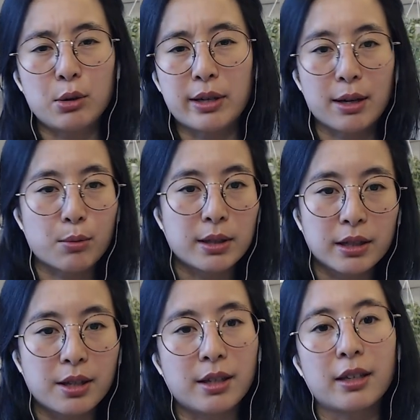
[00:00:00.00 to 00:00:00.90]
You can't
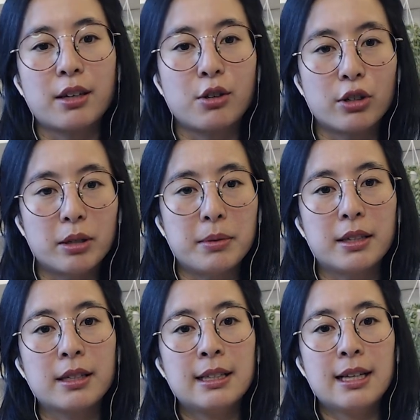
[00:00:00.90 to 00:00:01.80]
really think, you know what I
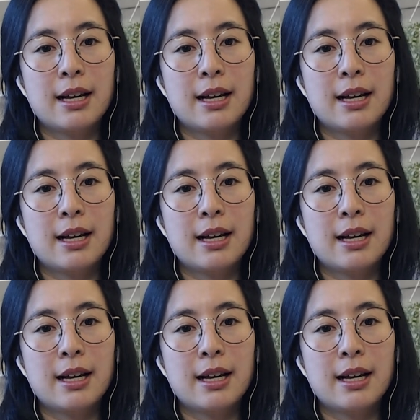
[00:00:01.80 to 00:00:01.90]
mean?